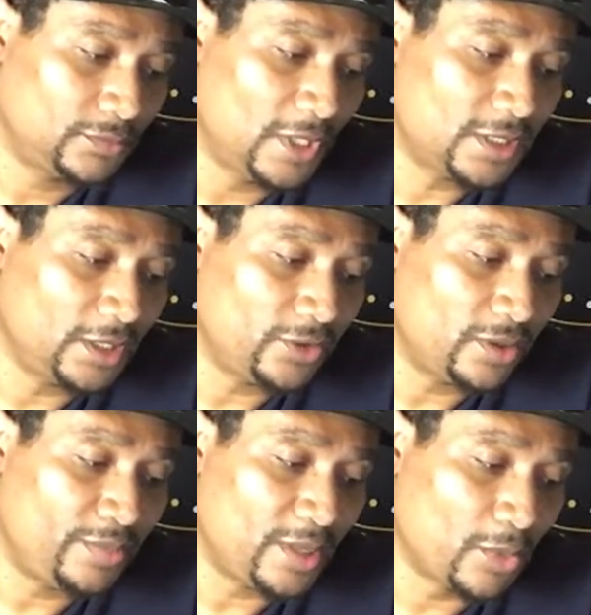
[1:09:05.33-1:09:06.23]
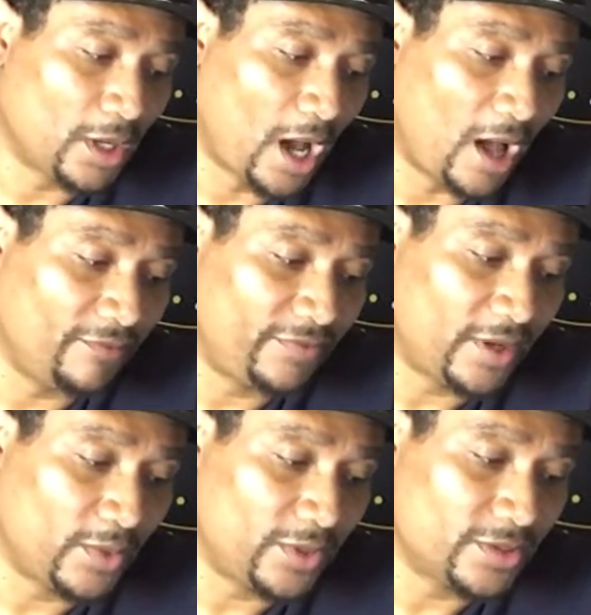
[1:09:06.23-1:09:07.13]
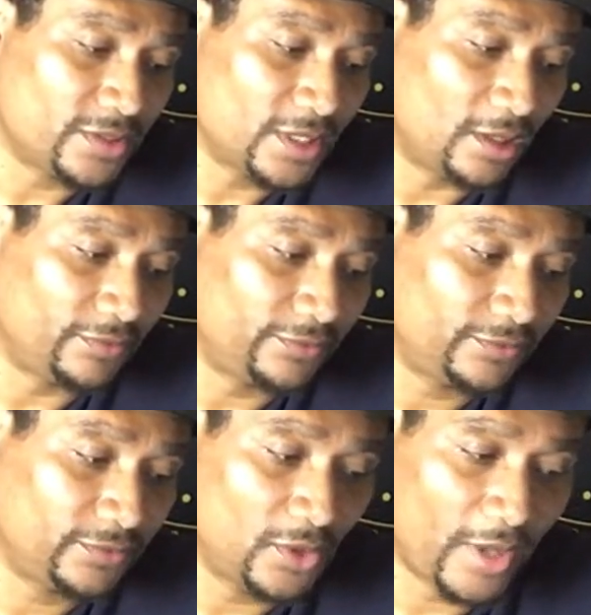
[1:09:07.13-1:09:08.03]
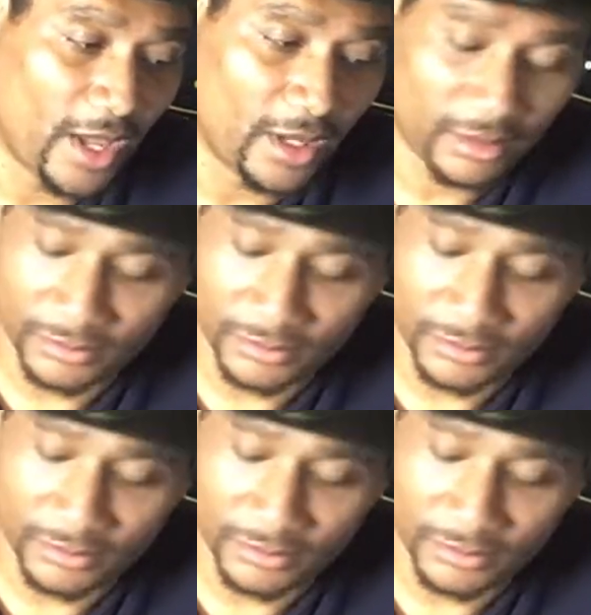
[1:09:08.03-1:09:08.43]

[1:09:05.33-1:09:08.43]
it's telling you to be more confident with yourself okay